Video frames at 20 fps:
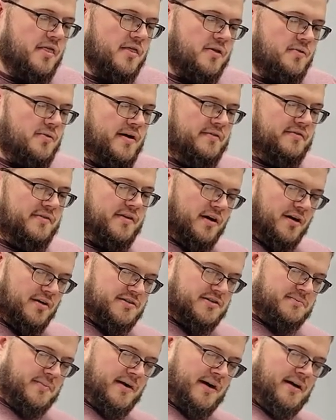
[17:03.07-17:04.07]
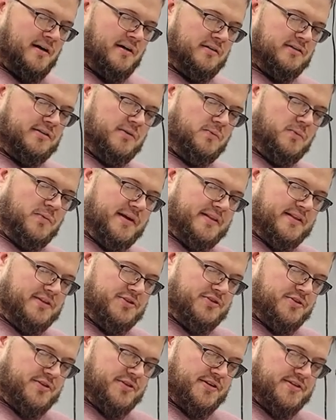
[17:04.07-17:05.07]
The Raven Guard smiled and meekly
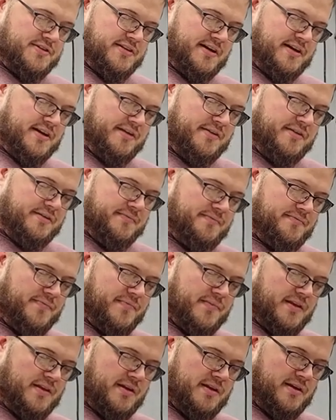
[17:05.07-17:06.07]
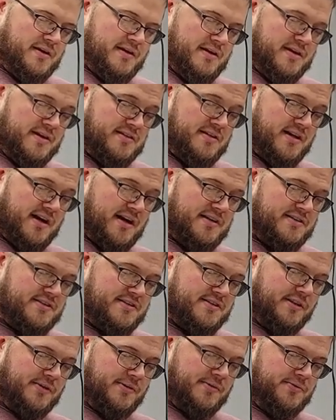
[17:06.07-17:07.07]
shook his head. His eyes
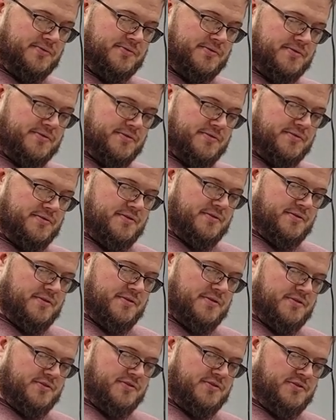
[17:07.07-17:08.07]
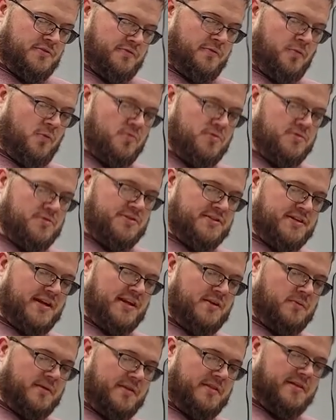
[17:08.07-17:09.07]
closed. Jafar
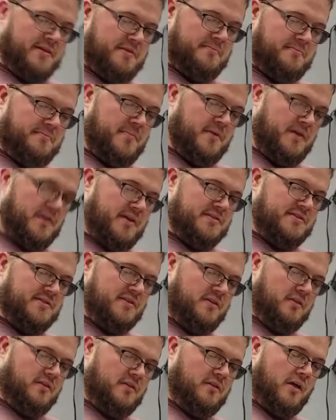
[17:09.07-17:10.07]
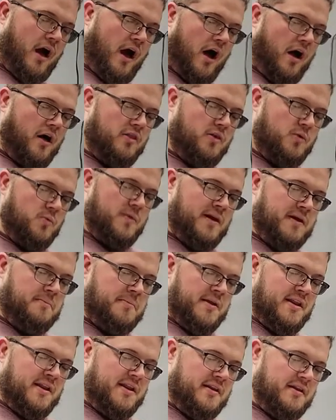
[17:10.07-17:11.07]
stayed with him until uh, the weak
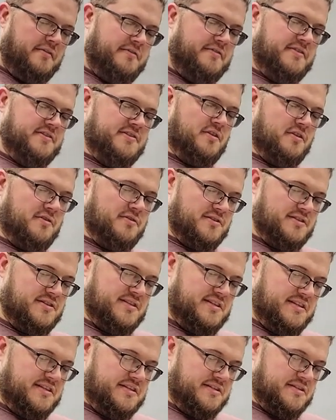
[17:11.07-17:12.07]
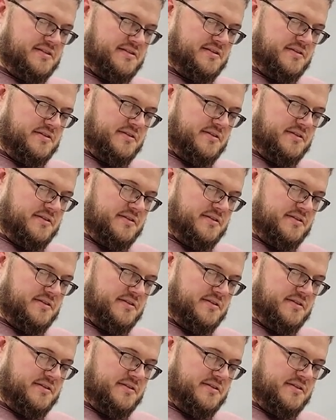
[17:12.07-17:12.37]
beating of his heart ceased.